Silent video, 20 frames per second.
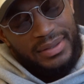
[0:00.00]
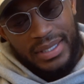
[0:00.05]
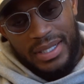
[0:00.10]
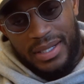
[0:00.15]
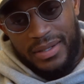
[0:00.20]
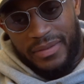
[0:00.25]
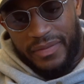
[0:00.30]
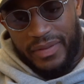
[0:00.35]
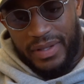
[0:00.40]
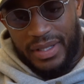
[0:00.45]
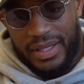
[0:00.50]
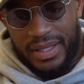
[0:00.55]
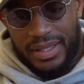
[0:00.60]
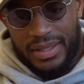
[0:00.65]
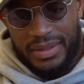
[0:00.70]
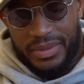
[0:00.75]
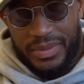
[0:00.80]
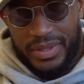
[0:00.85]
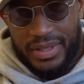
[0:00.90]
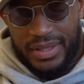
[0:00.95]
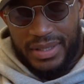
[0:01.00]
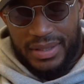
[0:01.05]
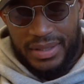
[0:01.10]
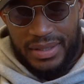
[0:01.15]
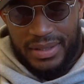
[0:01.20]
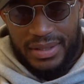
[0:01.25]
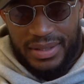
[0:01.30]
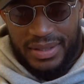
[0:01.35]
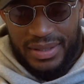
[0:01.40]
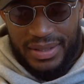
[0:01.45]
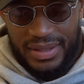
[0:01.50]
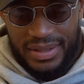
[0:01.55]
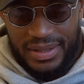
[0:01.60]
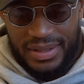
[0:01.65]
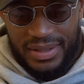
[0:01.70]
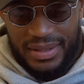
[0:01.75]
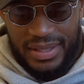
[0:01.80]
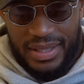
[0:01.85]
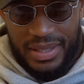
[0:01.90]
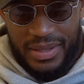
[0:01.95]
Time flies, man.
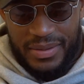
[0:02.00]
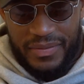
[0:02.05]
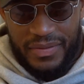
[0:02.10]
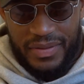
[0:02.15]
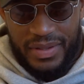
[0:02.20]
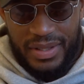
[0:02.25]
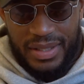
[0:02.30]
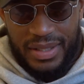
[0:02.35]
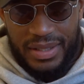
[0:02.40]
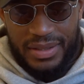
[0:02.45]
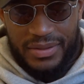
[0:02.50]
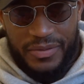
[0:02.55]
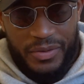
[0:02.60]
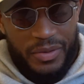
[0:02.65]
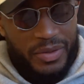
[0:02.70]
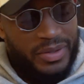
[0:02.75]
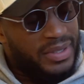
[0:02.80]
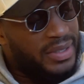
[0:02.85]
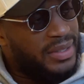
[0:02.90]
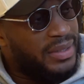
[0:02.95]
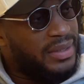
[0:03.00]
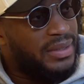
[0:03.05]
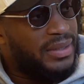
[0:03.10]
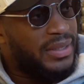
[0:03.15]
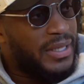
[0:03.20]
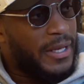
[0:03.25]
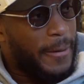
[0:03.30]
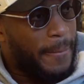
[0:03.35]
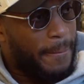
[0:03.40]
Time flies. 14.